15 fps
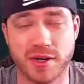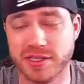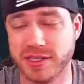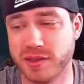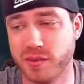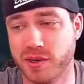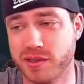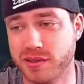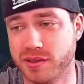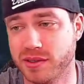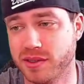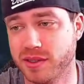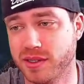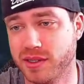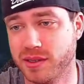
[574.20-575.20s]
as well.
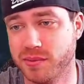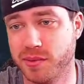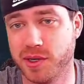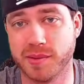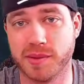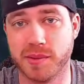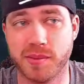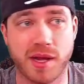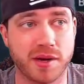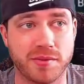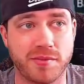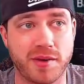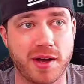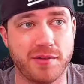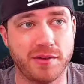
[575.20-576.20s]
Putting up the block
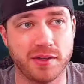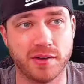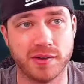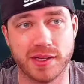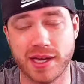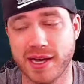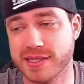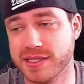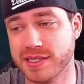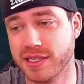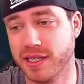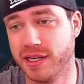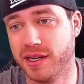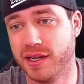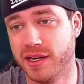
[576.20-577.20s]
revive on the ads.
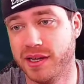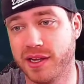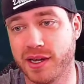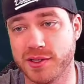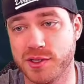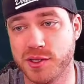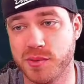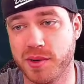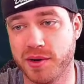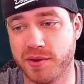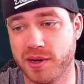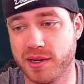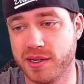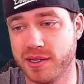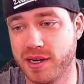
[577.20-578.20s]
They got 2-minute
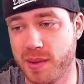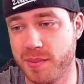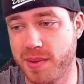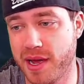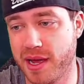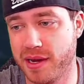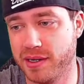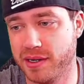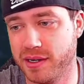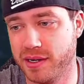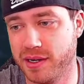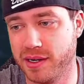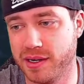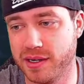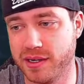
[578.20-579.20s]
run, not bad.
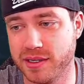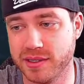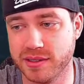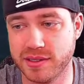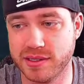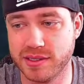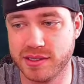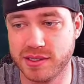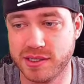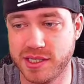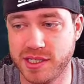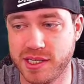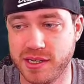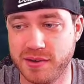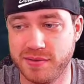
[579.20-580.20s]
She
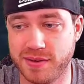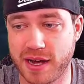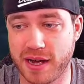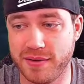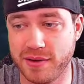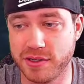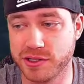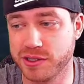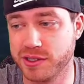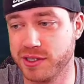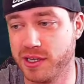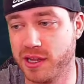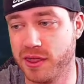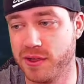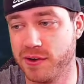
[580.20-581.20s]
did
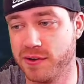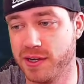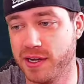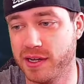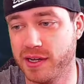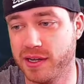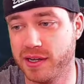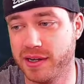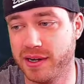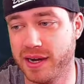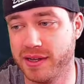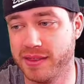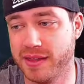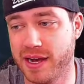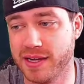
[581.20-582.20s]

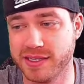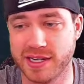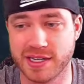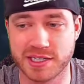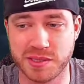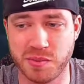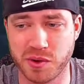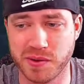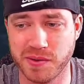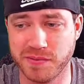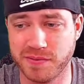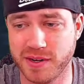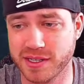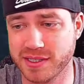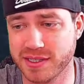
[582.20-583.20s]
539,000, actually more than
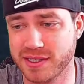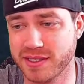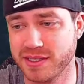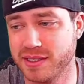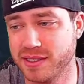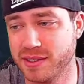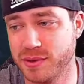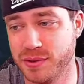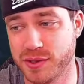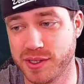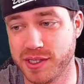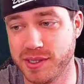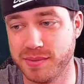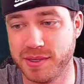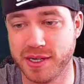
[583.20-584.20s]
Phoenix, who's our
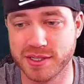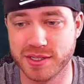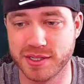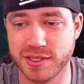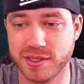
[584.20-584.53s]
DPSer.